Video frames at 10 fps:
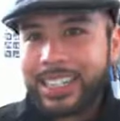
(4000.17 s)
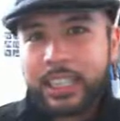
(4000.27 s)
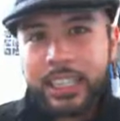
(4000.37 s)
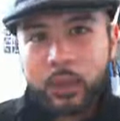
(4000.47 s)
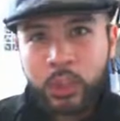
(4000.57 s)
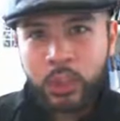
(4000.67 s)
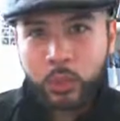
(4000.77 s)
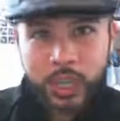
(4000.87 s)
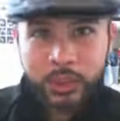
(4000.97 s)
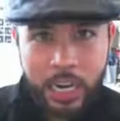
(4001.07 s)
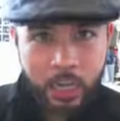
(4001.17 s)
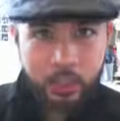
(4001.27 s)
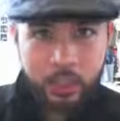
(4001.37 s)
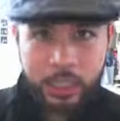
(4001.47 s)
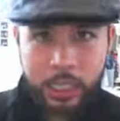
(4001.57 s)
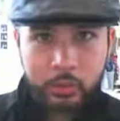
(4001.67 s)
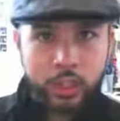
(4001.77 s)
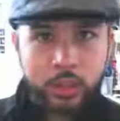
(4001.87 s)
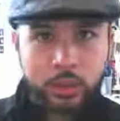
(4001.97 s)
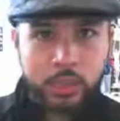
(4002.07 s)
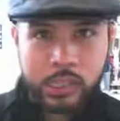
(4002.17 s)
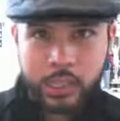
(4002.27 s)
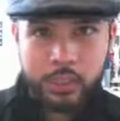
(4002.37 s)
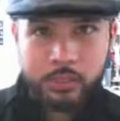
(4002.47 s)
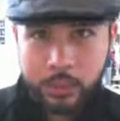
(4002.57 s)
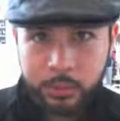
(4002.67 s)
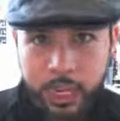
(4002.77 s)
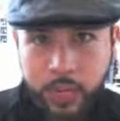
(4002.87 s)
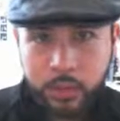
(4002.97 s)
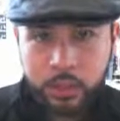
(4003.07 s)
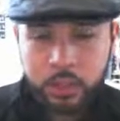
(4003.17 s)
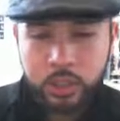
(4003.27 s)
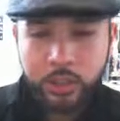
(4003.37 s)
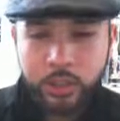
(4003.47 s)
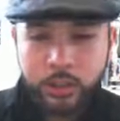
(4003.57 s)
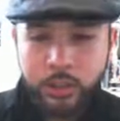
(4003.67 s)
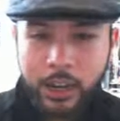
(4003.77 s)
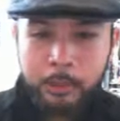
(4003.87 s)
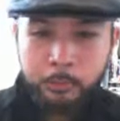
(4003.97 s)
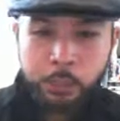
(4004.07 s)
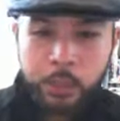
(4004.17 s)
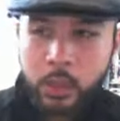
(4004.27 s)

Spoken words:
dealing with as many variables like we do with a single family house, right?